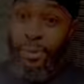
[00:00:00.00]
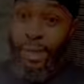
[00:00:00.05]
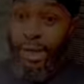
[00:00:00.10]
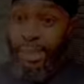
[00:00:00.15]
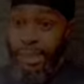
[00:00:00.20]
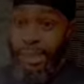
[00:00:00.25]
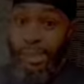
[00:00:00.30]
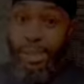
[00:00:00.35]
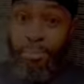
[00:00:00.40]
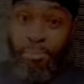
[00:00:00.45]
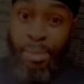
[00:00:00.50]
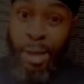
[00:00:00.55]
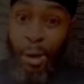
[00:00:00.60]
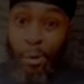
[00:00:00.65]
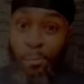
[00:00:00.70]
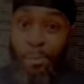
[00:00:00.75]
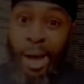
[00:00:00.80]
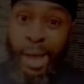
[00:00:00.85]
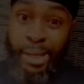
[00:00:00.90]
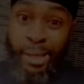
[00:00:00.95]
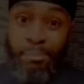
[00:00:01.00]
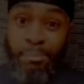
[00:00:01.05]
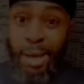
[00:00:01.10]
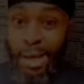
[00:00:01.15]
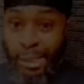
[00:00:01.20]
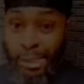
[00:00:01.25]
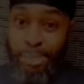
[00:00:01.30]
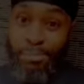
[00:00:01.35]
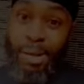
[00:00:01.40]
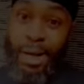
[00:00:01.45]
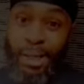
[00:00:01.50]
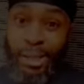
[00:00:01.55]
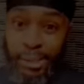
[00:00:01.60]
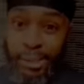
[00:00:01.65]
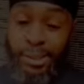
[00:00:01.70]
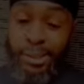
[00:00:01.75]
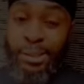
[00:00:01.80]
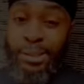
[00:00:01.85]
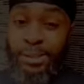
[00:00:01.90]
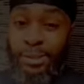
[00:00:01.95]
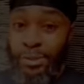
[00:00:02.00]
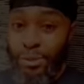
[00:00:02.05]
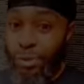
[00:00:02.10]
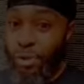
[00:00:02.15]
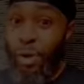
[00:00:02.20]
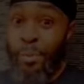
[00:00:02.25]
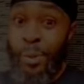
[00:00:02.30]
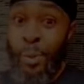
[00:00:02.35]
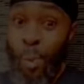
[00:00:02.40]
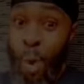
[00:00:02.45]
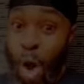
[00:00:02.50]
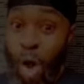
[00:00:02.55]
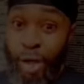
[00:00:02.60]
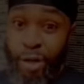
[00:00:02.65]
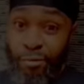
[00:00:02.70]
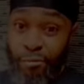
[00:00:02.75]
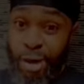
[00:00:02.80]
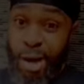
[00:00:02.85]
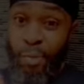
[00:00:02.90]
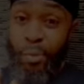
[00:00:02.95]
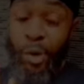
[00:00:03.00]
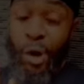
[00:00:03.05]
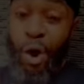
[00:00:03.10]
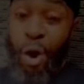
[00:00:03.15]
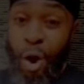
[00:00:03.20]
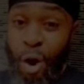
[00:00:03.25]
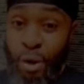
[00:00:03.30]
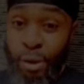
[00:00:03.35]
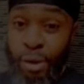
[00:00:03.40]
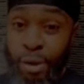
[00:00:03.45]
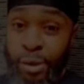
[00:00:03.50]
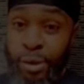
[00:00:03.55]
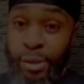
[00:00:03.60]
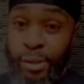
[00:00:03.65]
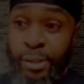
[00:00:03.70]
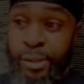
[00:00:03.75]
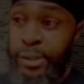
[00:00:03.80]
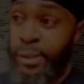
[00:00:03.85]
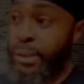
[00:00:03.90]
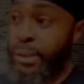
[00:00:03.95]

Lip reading: under your belt by your belly button because you're gonna be walking around with a hard on.